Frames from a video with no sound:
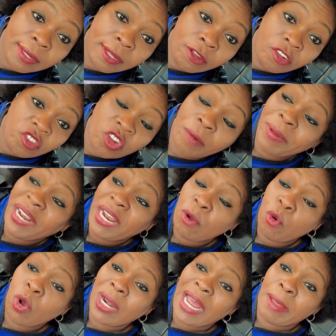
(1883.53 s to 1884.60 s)
Some other
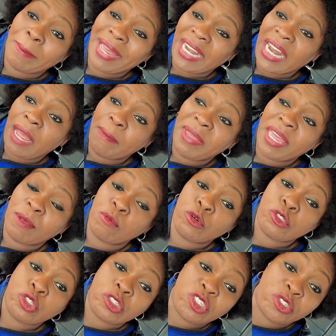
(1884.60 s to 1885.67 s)
word I might not be able
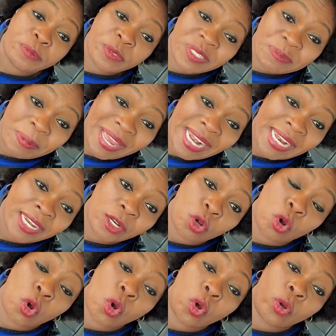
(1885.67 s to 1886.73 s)
to spell it,
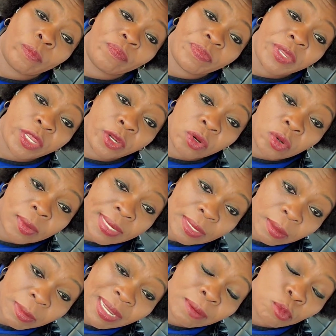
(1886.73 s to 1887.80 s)
or
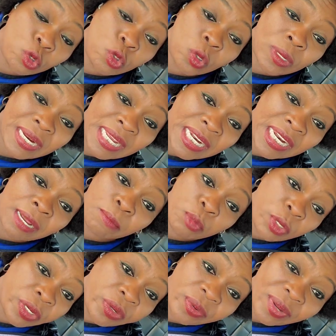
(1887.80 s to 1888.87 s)
able to read it and
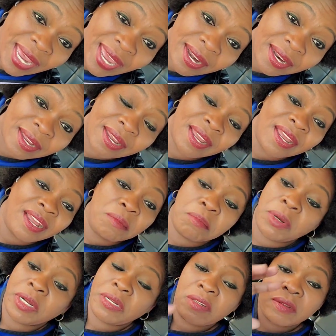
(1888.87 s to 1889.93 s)
put it together.
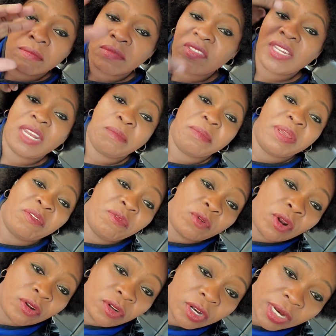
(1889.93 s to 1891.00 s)
But set me in
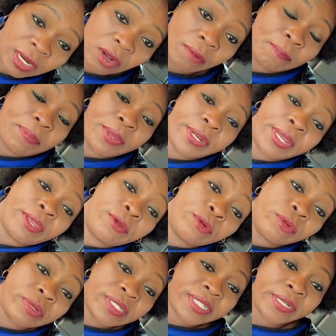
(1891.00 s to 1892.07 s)
front of the computer, you
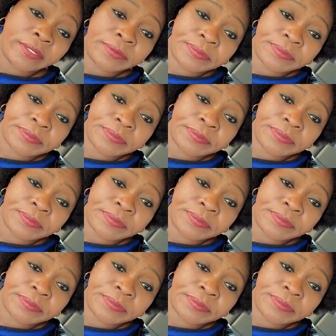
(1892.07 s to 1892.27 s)
will see.